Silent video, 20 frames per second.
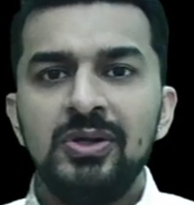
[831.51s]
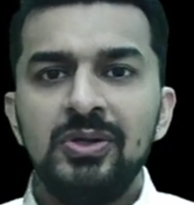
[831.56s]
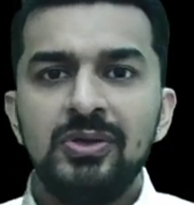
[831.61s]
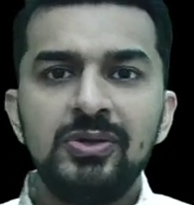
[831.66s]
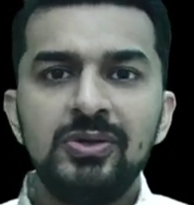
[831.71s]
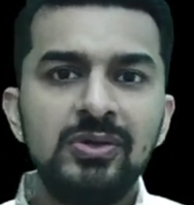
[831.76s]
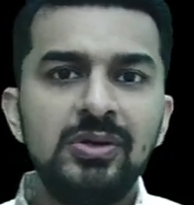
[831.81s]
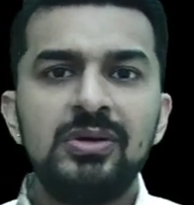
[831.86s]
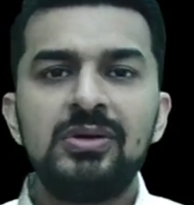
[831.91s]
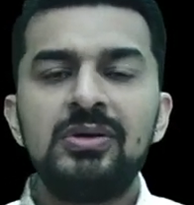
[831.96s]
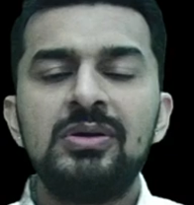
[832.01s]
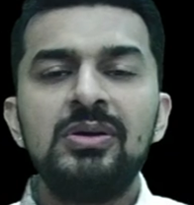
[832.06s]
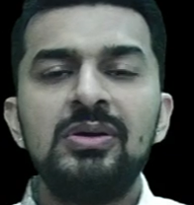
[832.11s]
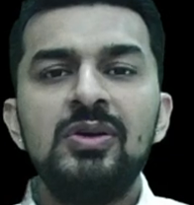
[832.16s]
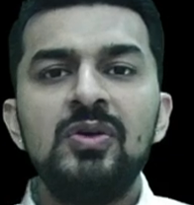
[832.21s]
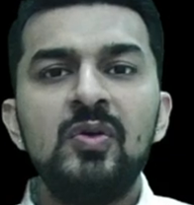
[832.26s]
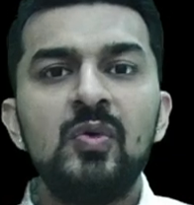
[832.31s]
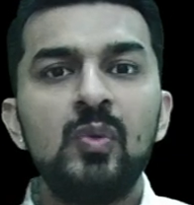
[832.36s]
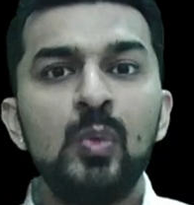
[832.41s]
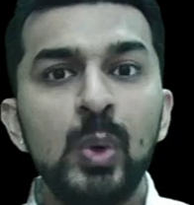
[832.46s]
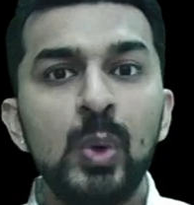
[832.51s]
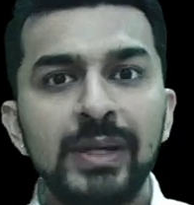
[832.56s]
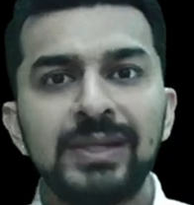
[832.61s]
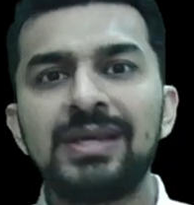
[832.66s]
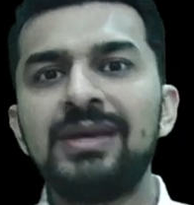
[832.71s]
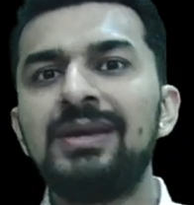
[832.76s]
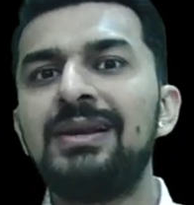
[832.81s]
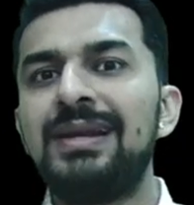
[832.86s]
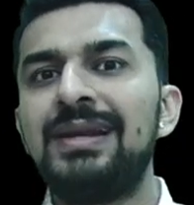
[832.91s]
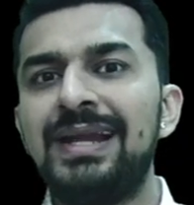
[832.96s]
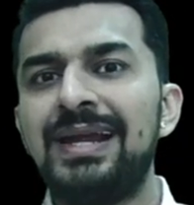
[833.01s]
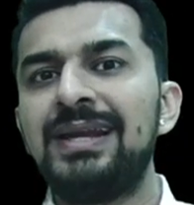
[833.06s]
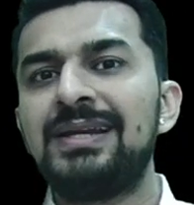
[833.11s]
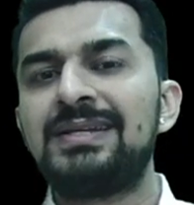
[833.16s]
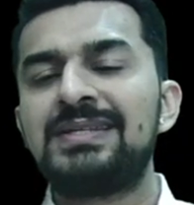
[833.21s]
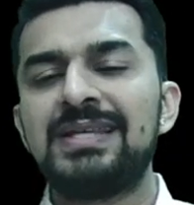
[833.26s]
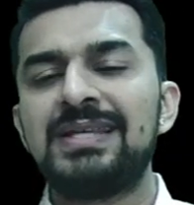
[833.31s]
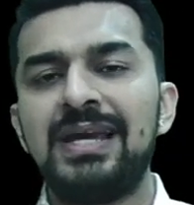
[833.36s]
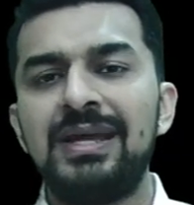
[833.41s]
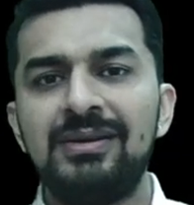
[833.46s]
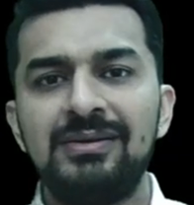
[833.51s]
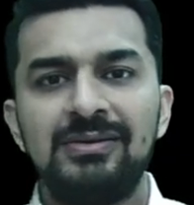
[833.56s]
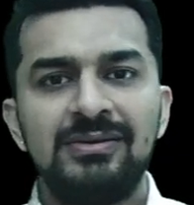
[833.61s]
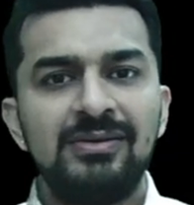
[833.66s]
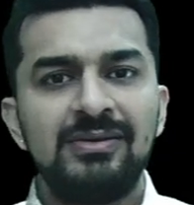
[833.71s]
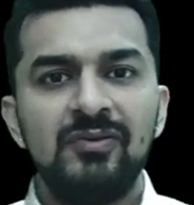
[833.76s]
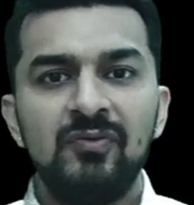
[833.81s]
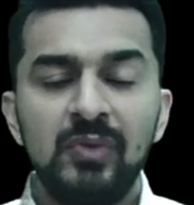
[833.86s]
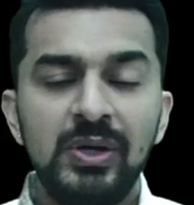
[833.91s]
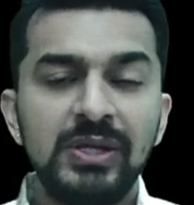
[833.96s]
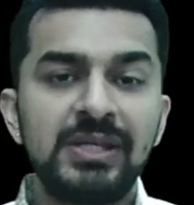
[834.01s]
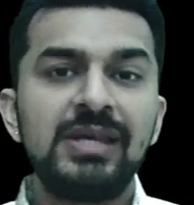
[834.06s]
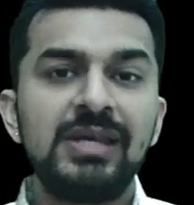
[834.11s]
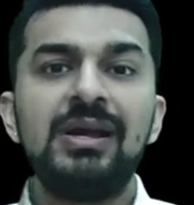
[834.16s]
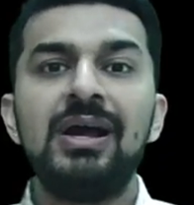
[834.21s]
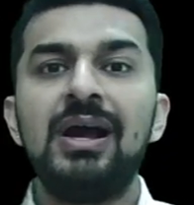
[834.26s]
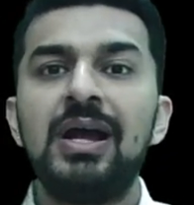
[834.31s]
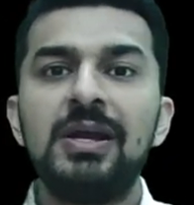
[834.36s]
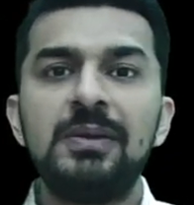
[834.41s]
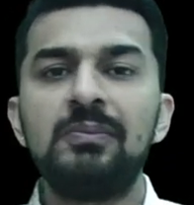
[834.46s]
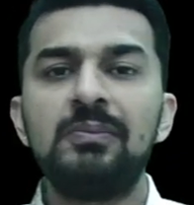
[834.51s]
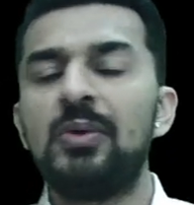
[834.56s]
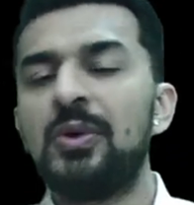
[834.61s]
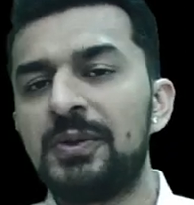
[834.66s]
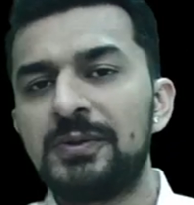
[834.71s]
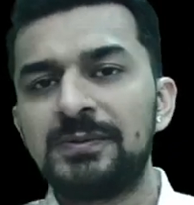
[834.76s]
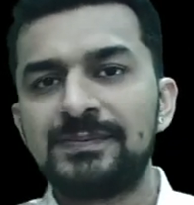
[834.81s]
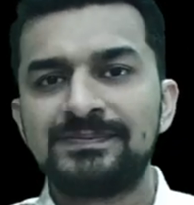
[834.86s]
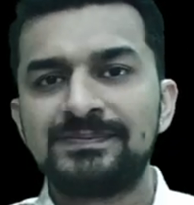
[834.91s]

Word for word: you know, working late and working hard more.